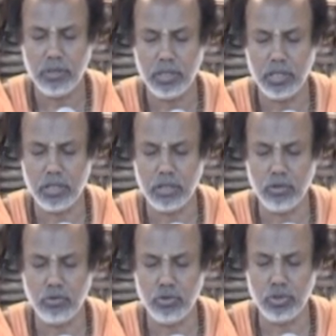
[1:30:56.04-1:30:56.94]
It
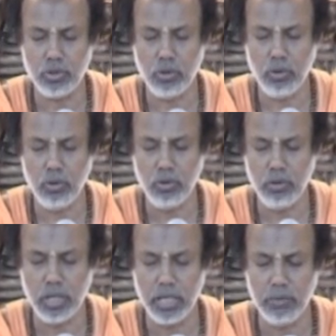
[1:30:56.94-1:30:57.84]
includes all
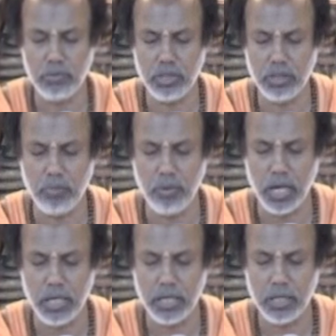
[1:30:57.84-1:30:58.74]
the names in the
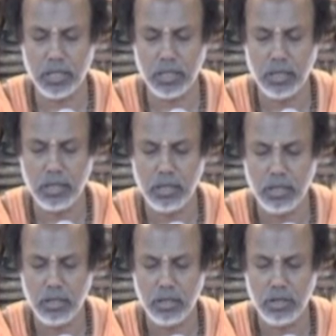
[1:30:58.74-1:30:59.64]
planet.
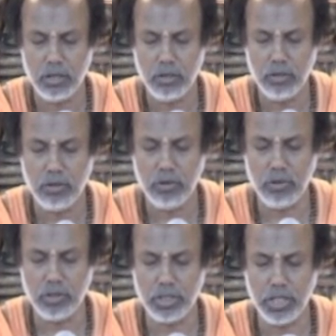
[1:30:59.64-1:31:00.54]

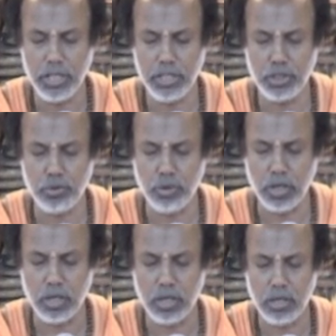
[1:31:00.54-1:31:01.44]
When we say
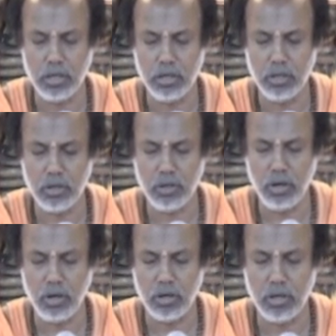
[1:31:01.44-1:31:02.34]
Ishvara, God,